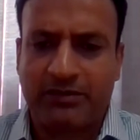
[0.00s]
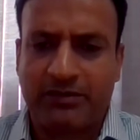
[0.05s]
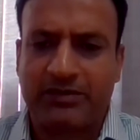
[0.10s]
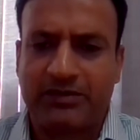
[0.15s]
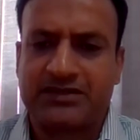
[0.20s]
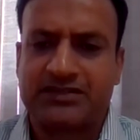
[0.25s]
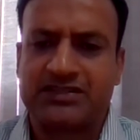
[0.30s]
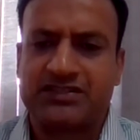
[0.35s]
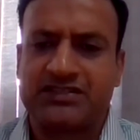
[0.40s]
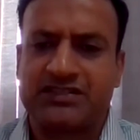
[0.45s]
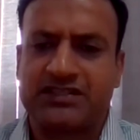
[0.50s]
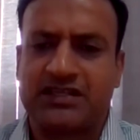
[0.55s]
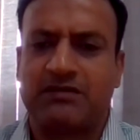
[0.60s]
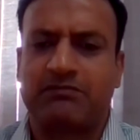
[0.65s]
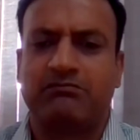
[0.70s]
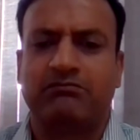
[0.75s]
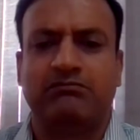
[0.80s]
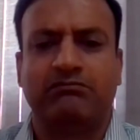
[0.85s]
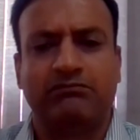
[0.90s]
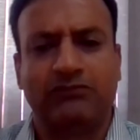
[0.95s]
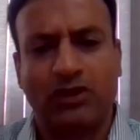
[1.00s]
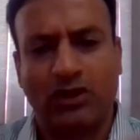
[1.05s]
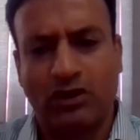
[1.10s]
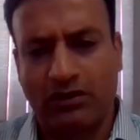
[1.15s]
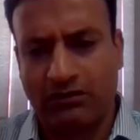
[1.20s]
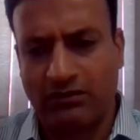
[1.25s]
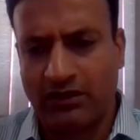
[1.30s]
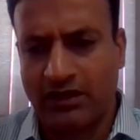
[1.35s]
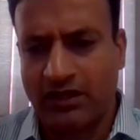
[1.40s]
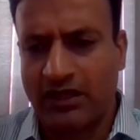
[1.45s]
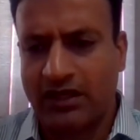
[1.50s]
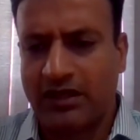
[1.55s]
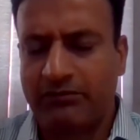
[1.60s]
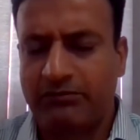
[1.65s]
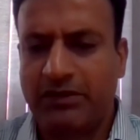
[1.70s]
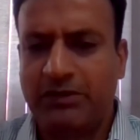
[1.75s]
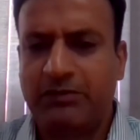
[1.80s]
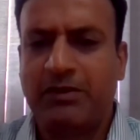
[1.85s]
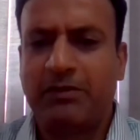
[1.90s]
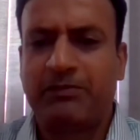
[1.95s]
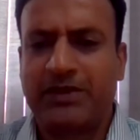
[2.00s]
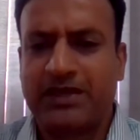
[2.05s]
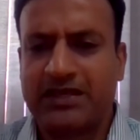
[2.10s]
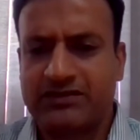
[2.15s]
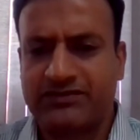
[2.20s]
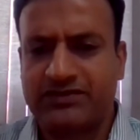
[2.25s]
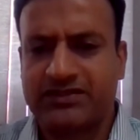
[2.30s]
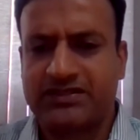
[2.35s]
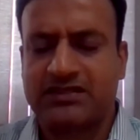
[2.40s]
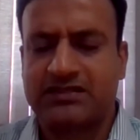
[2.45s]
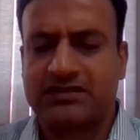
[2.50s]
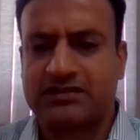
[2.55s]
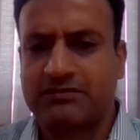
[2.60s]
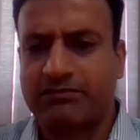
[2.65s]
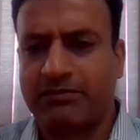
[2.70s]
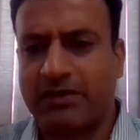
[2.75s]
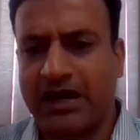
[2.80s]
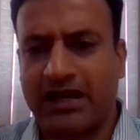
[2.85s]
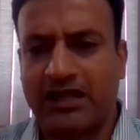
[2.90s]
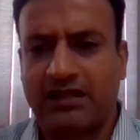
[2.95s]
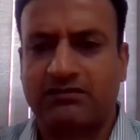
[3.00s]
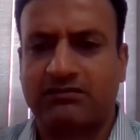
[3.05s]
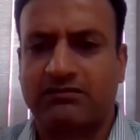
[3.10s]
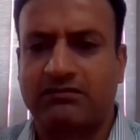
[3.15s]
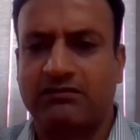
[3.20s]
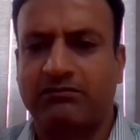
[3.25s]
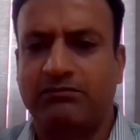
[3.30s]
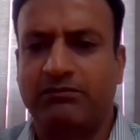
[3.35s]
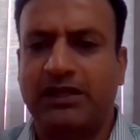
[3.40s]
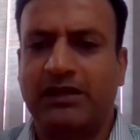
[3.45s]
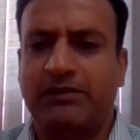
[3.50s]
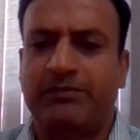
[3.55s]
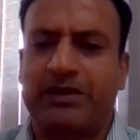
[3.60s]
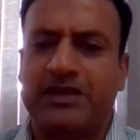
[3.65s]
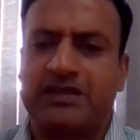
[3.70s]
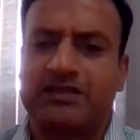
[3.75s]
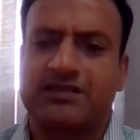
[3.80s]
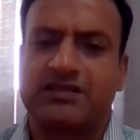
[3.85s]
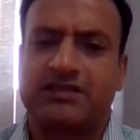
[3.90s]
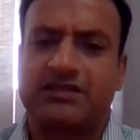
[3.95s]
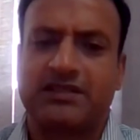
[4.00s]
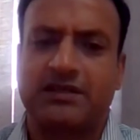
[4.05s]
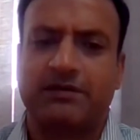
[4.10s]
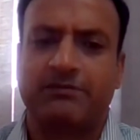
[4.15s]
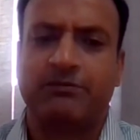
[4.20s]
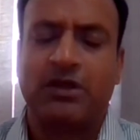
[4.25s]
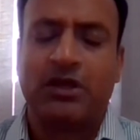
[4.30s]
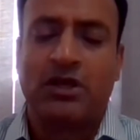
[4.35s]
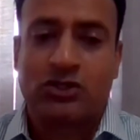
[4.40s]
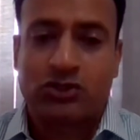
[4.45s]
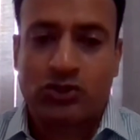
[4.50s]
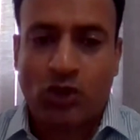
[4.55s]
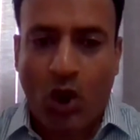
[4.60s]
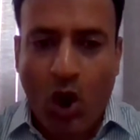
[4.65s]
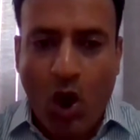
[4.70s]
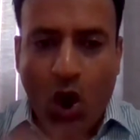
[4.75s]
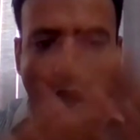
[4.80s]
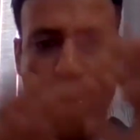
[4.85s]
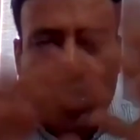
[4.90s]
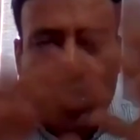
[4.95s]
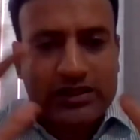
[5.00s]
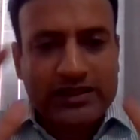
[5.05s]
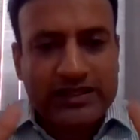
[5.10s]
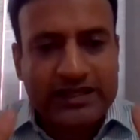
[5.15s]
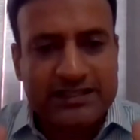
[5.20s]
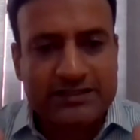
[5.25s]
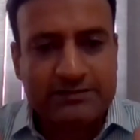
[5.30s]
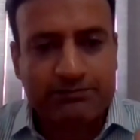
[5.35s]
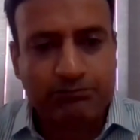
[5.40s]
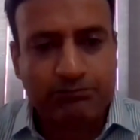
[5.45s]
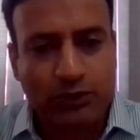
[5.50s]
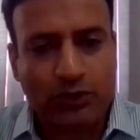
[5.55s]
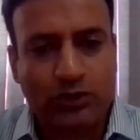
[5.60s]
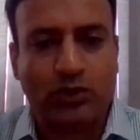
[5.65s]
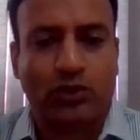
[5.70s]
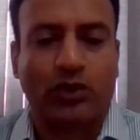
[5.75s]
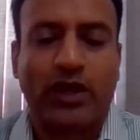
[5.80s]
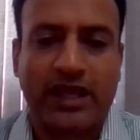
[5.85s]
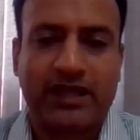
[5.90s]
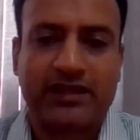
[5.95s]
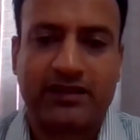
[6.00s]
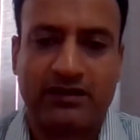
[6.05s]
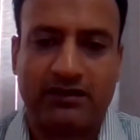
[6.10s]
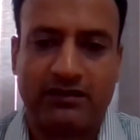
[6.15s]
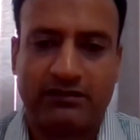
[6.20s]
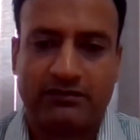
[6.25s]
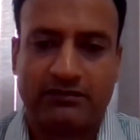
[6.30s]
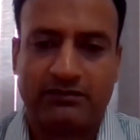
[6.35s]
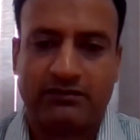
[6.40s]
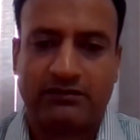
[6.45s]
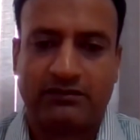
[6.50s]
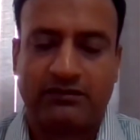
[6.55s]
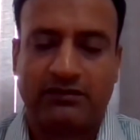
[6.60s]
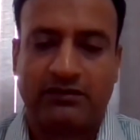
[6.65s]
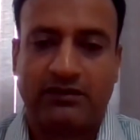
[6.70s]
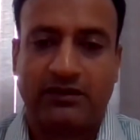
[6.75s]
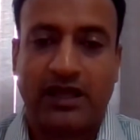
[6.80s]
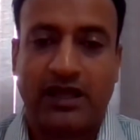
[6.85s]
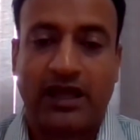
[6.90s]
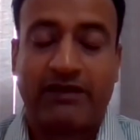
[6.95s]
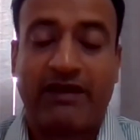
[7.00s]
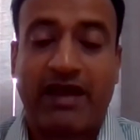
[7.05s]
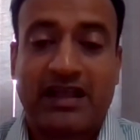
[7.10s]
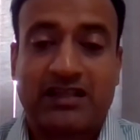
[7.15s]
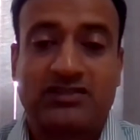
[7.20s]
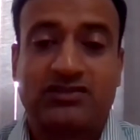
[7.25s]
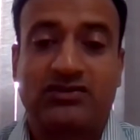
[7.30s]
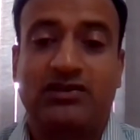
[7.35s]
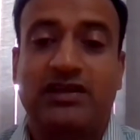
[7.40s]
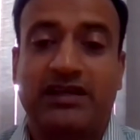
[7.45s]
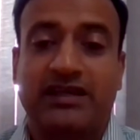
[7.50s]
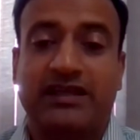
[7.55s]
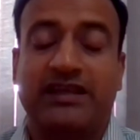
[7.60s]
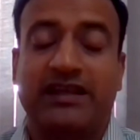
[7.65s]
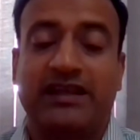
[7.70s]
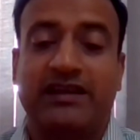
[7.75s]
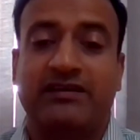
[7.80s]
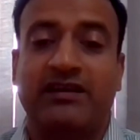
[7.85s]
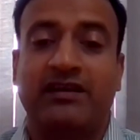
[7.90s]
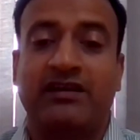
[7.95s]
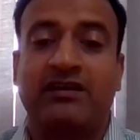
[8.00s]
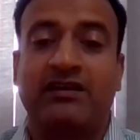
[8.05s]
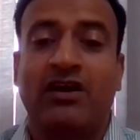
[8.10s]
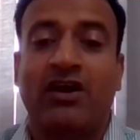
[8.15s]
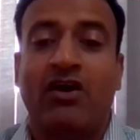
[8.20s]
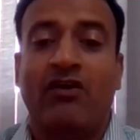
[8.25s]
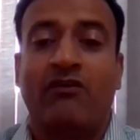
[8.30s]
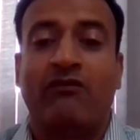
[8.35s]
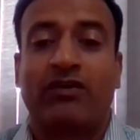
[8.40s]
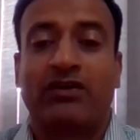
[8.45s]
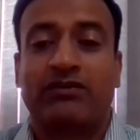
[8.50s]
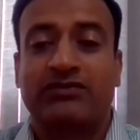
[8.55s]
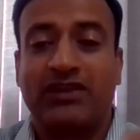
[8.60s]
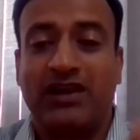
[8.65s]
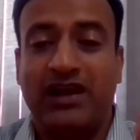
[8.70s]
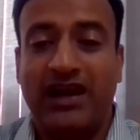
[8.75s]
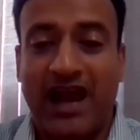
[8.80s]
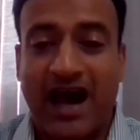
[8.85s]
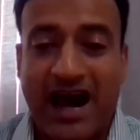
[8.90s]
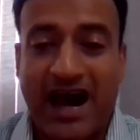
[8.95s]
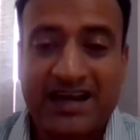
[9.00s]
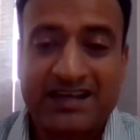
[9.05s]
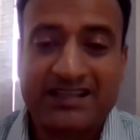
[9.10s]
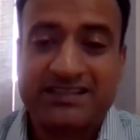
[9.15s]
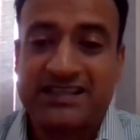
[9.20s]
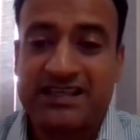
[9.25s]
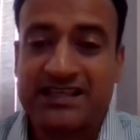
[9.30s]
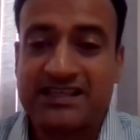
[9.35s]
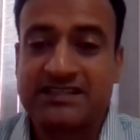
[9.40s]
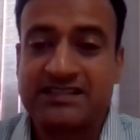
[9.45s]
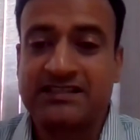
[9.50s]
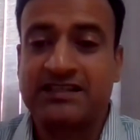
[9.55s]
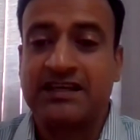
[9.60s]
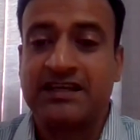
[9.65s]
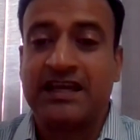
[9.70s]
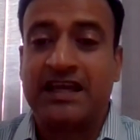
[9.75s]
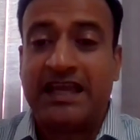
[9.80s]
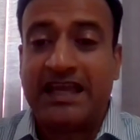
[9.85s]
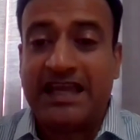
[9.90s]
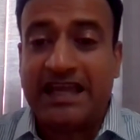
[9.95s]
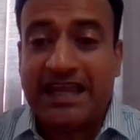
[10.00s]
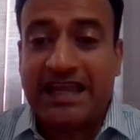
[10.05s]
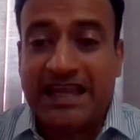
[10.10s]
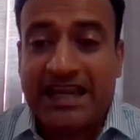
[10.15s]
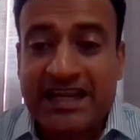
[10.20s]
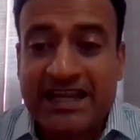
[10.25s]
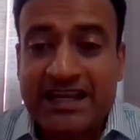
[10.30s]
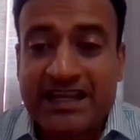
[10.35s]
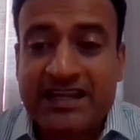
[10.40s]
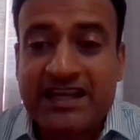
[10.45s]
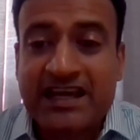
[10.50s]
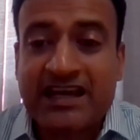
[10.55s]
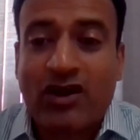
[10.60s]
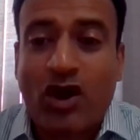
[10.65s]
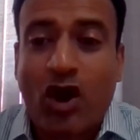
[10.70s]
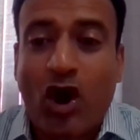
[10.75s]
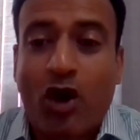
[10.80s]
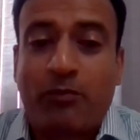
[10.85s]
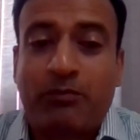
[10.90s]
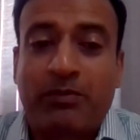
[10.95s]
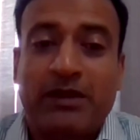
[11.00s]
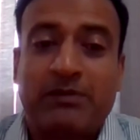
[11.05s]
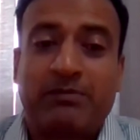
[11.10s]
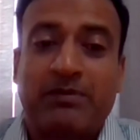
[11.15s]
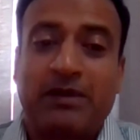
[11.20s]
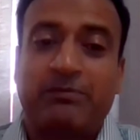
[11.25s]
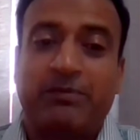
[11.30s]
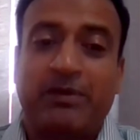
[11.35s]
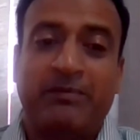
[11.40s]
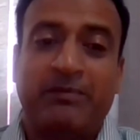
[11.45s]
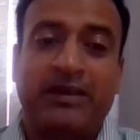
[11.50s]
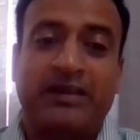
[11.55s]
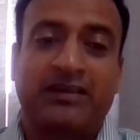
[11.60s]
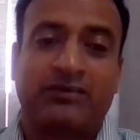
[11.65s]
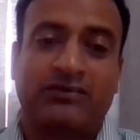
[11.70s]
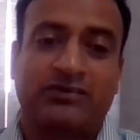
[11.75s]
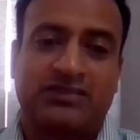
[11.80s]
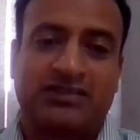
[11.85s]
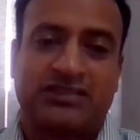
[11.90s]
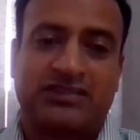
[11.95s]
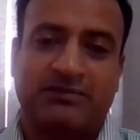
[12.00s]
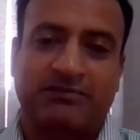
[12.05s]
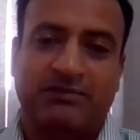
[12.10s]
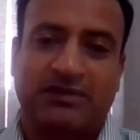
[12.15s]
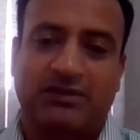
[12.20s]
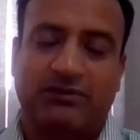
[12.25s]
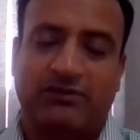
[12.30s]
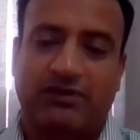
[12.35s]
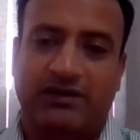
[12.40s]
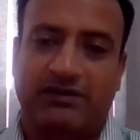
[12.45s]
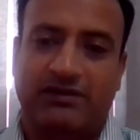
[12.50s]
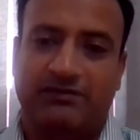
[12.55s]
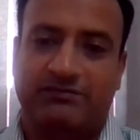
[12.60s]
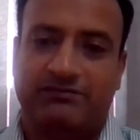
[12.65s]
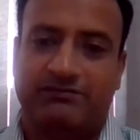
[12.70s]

payment system, your BBPS, which is Bharat Bill Pay System. So all these put together have actually created one of the largest interoperable payment ecosystem in the world.